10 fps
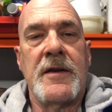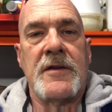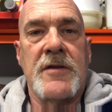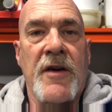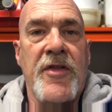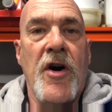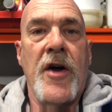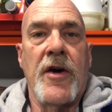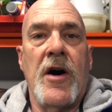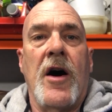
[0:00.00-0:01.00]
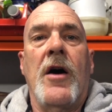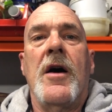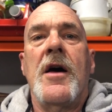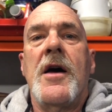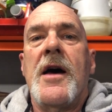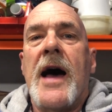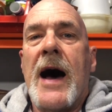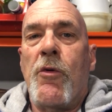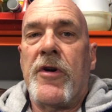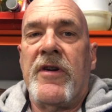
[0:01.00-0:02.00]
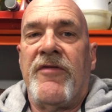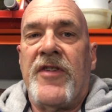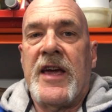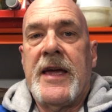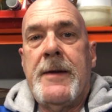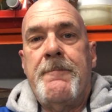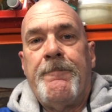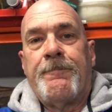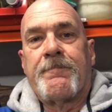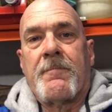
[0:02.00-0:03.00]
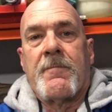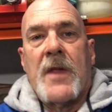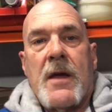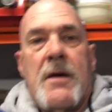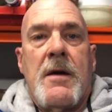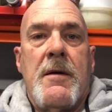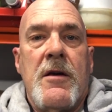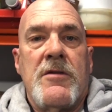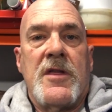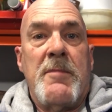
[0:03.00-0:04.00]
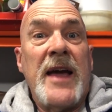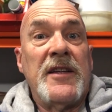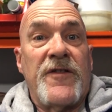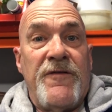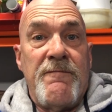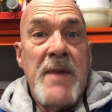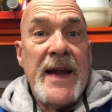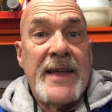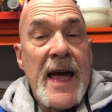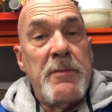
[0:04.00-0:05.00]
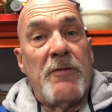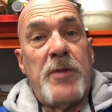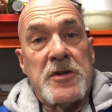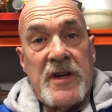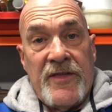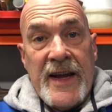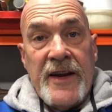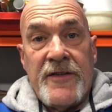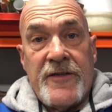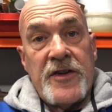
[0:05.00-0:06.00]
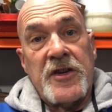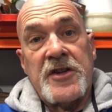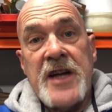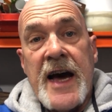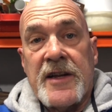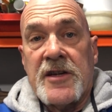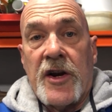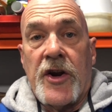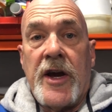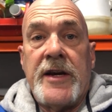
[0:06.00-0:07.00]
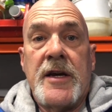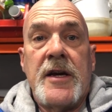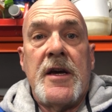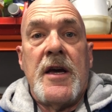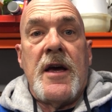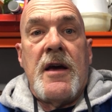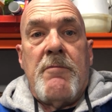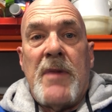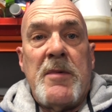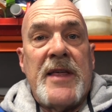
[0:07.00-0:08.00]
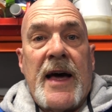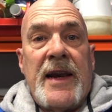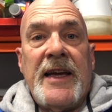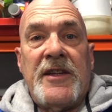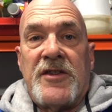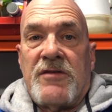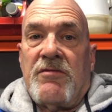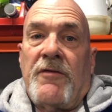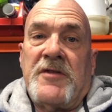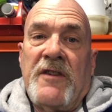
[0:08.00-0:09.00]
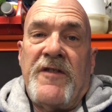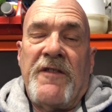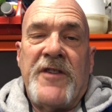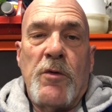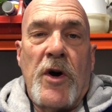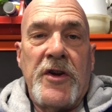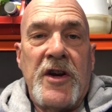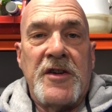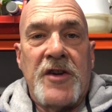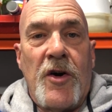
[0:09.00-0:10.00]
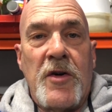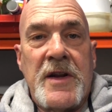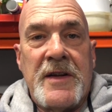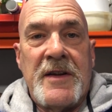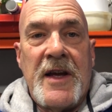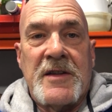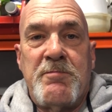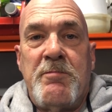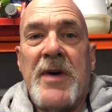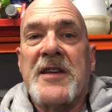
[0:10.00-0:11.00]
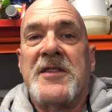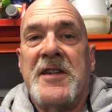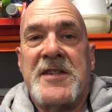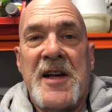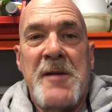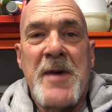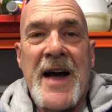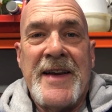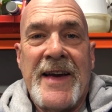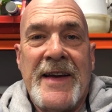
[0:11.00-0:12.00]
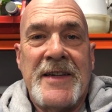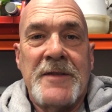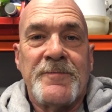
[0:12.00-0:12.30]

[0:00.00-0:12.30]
So I thought, oh, I wonder if the main cable positive lead to the starter solenoid, maybe that lead's obviously 51 years old. It's past its sell-by date.